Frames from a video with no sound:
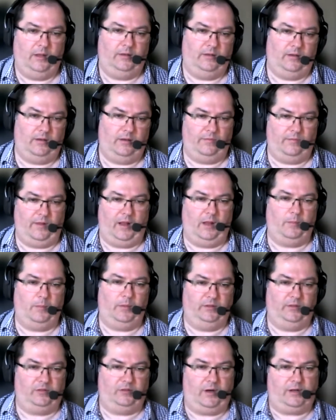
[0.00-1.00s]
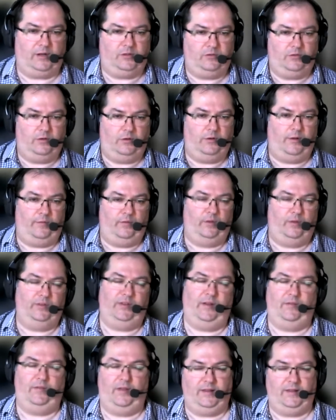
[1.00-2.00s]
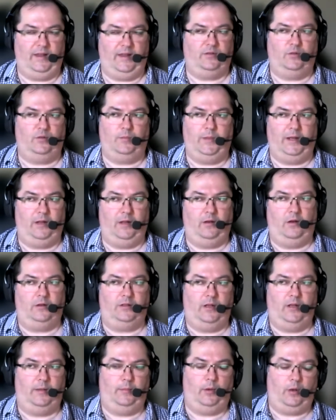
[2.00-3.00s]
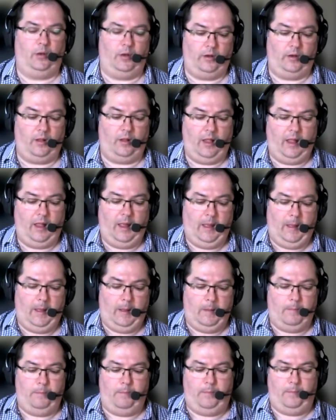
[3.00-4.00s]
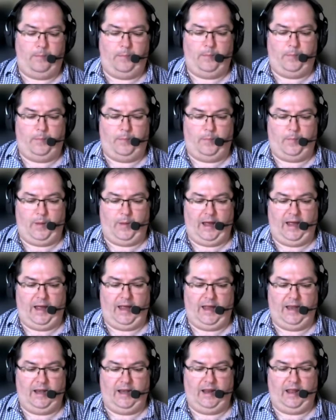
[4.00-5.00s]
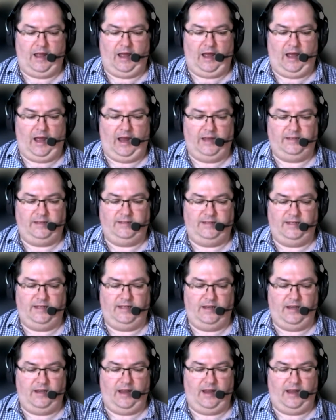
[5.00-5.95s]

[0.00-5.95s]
to develop and structure a novel, stuff like that, took me a long time to learn. But I didn't